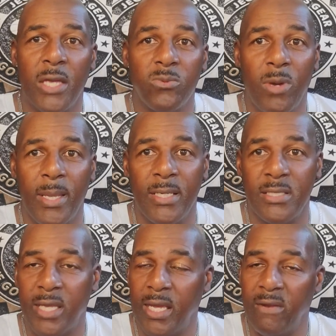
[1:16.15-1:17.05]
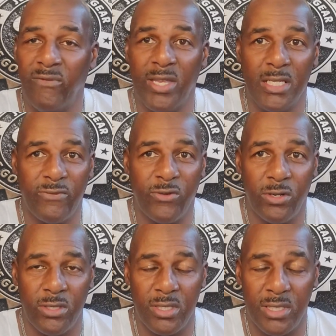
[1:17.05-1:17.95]
as well as take advantage of
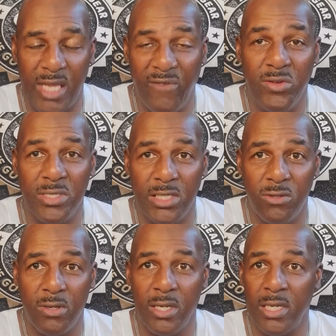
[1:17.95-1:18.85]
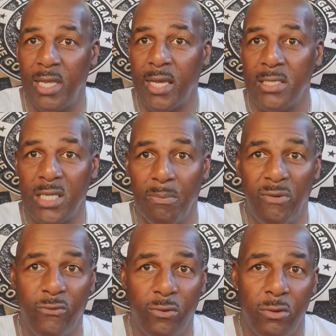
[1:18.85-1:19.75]
all the savings that you can get, like I said
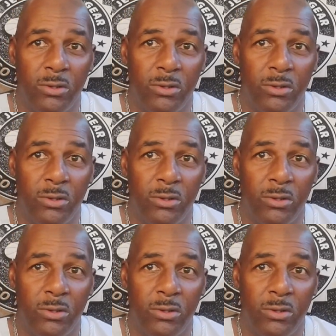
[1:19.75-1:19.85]
before,